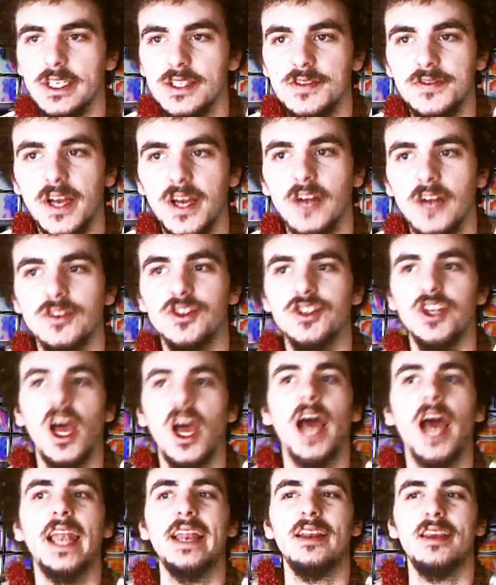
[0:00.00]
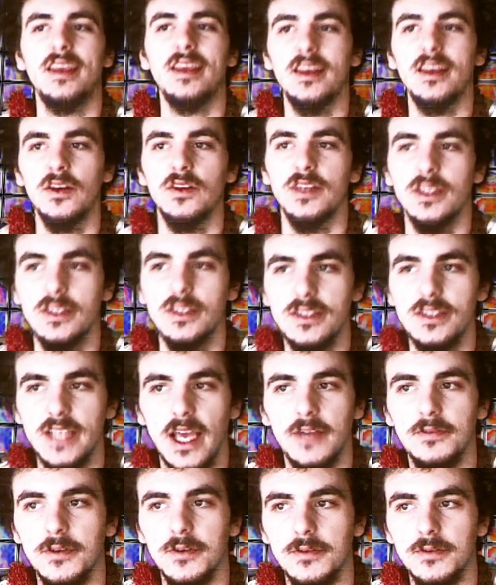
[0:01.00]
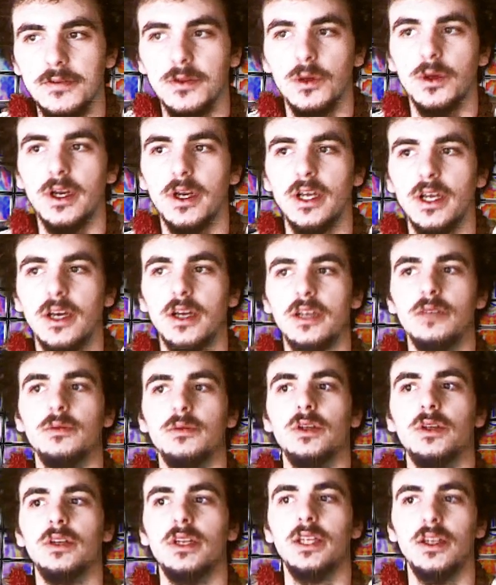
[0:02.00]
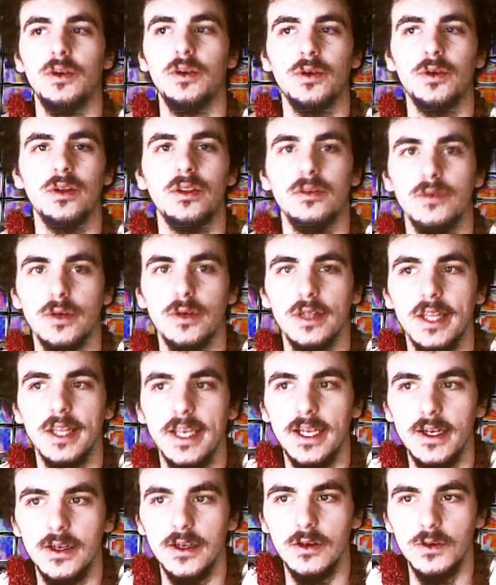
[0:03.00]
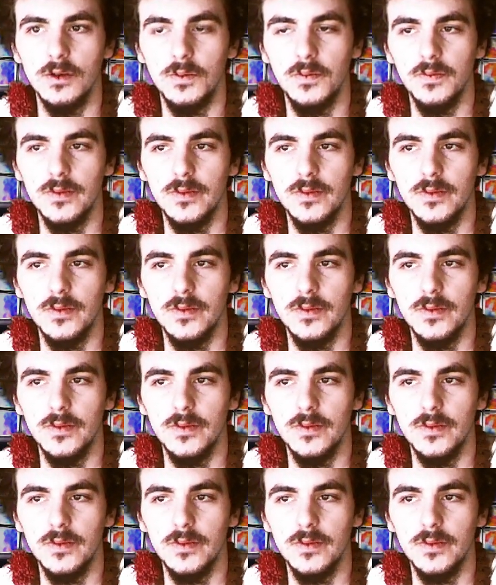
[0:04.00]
is found shot and killed in Sanford, Florida, a community north of Orlando.